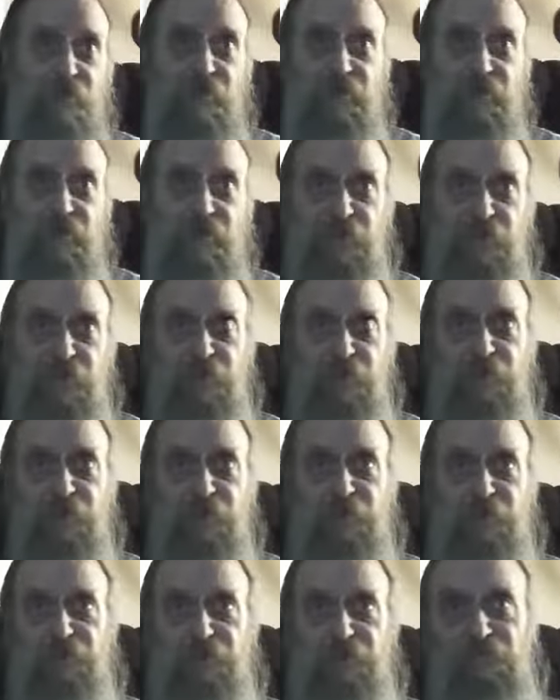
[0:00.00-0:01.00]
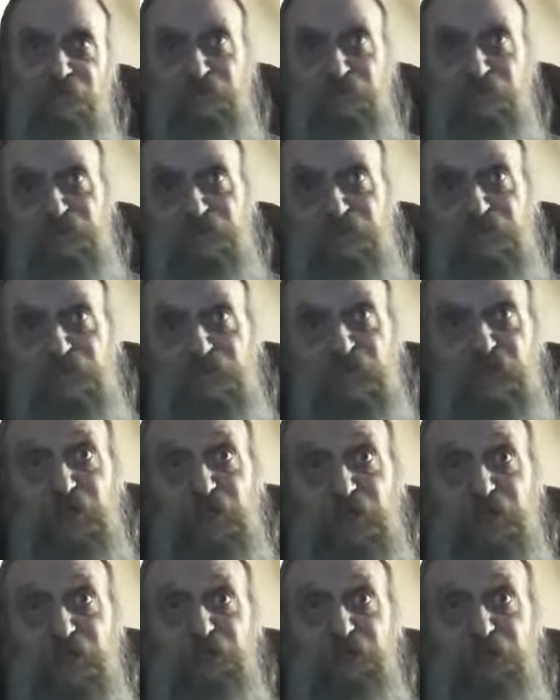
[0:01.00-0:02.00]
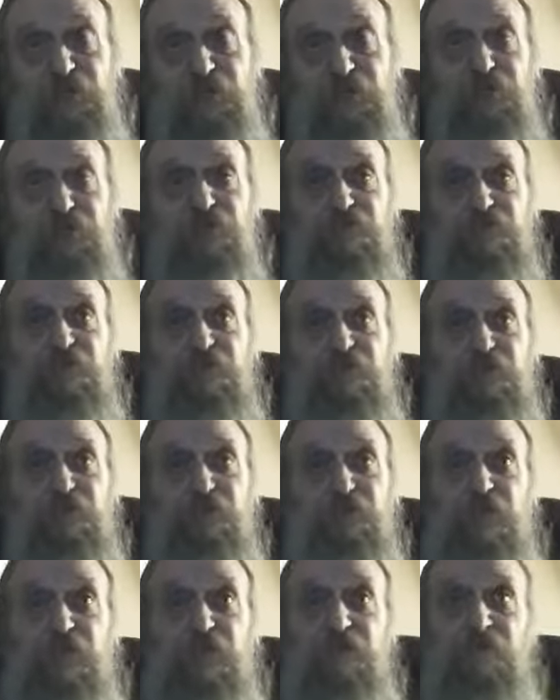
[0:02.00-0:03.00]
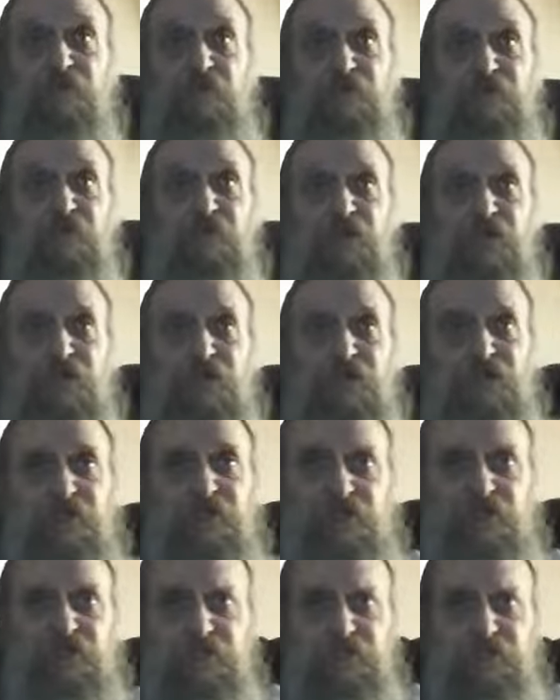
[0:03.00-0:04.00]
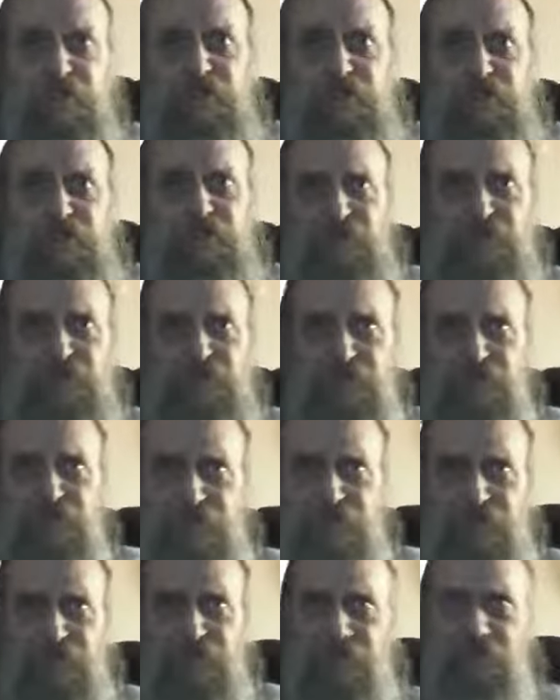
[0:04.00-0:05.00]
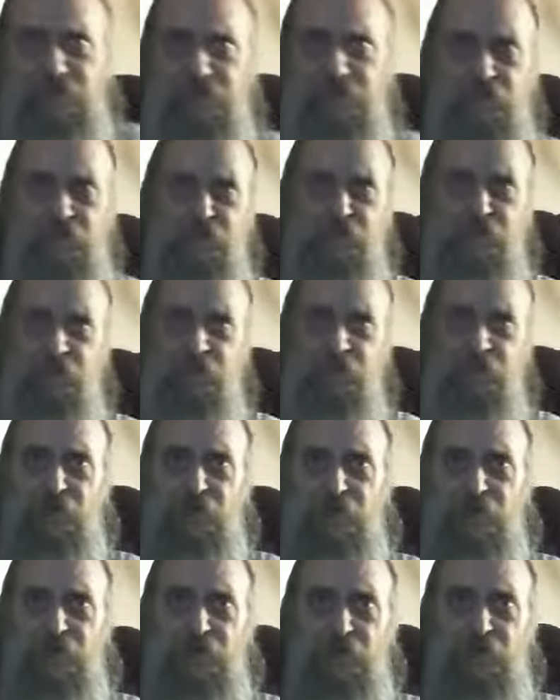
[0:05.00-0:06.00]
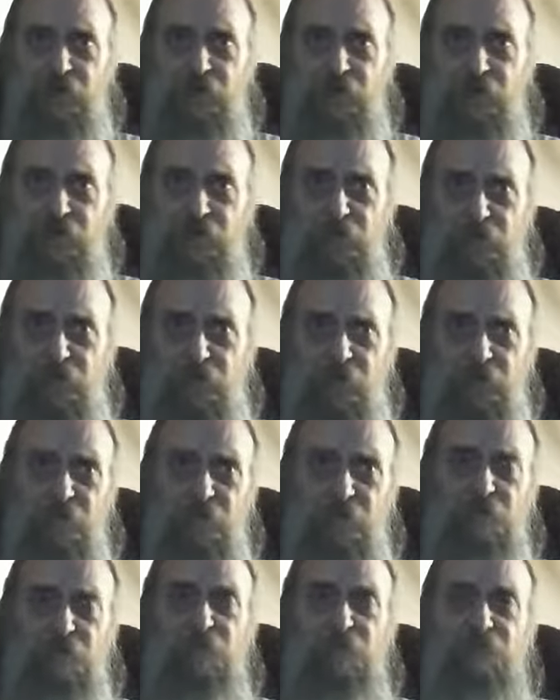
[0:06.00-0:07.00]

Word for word: so, you know, just a few caveats and mentions there. Um,